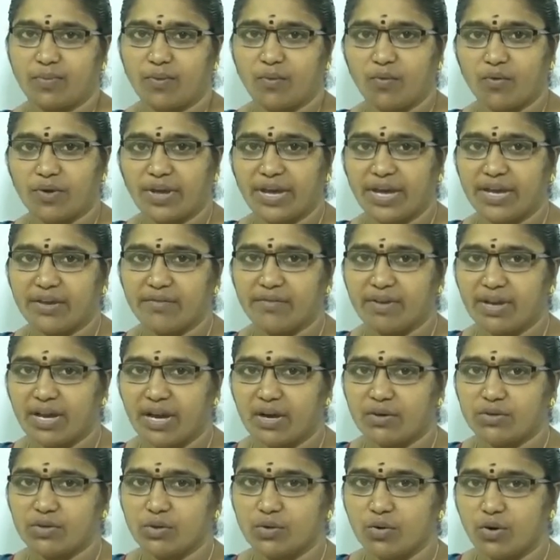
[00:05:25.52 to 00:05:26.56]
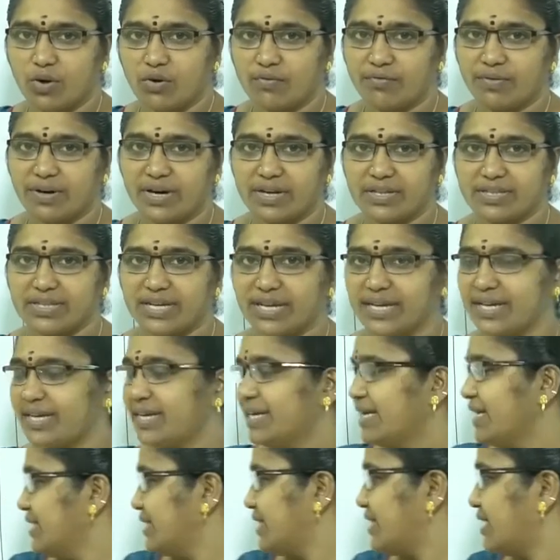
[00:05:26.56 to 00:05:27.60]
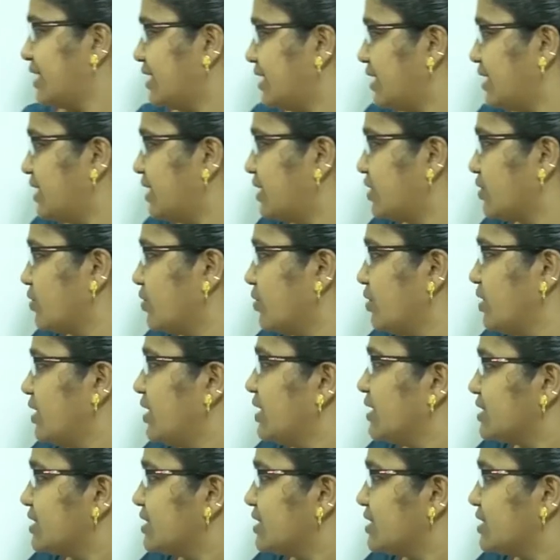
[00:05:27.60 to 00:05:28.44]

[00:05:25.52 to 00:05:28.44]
Okay. We have to go for the third rule.